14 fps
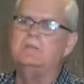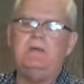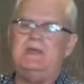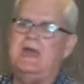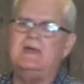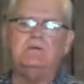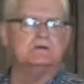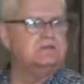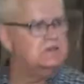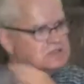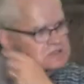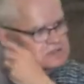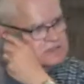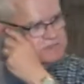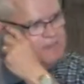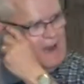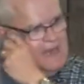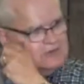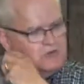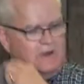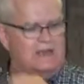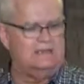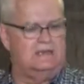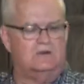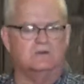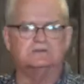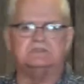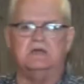be able to just splash around
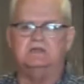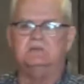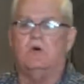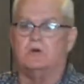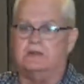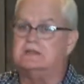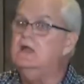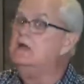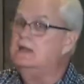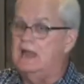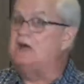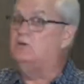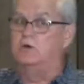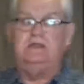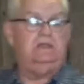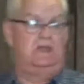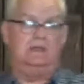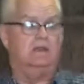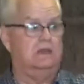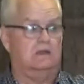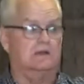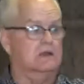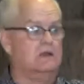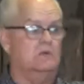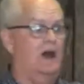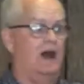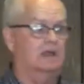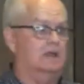here on Sunday morning like we did here a little
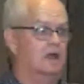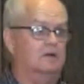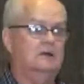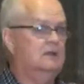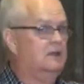while ago.